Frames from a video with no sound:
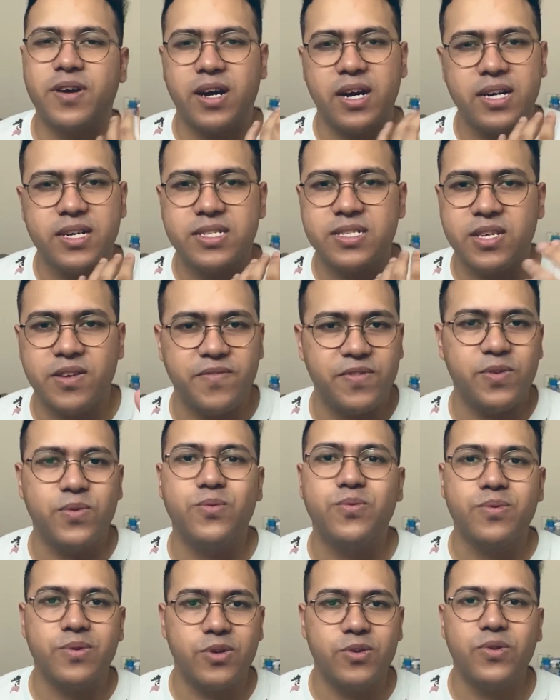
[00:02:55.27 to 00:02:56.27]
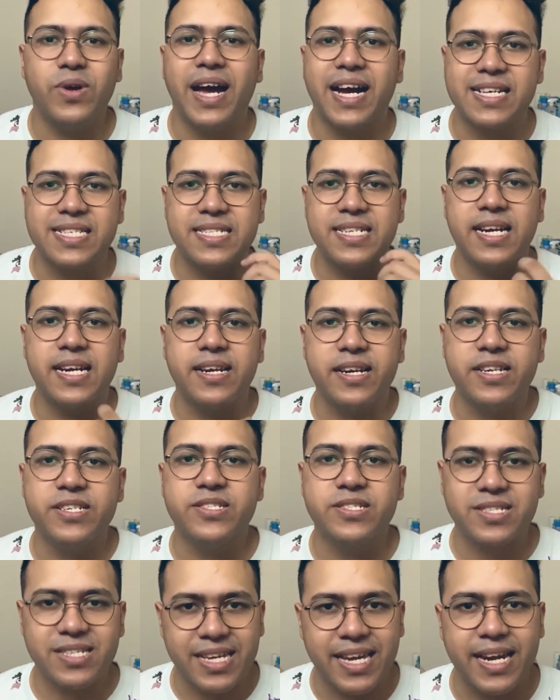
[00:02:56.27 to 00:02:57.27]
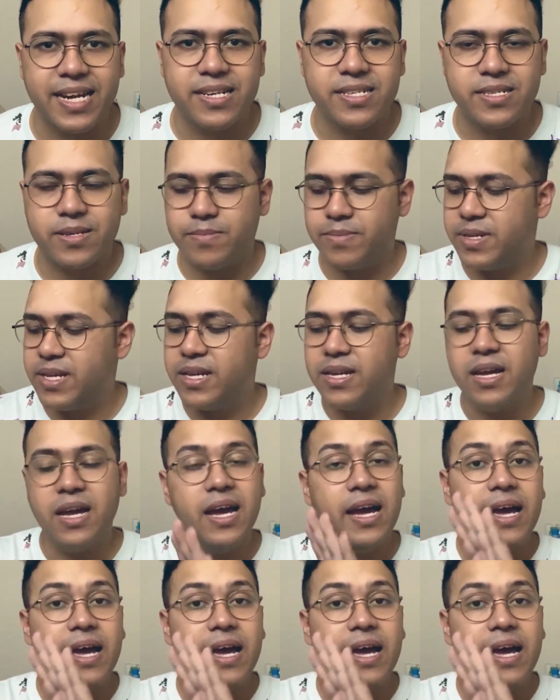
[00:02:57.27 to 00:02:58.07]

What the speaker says: cuts if you accidentally just get something.